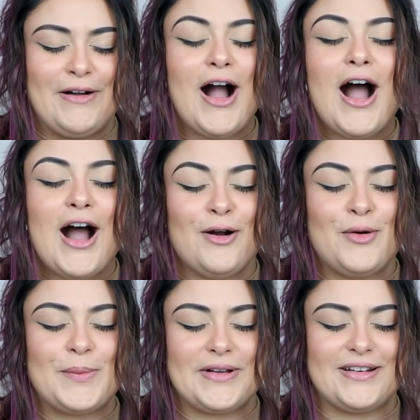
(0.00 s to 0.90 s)
how
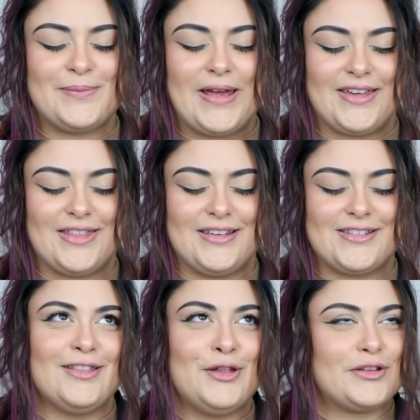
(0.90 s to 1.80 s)
I'm gonna make
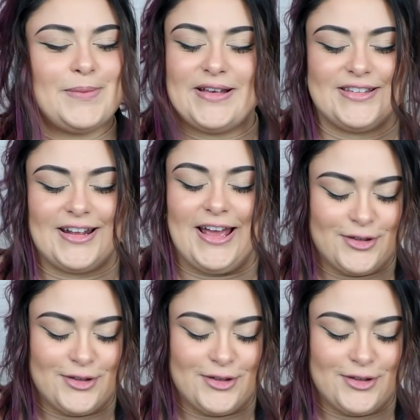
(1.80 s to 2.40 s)
this look the best that it can.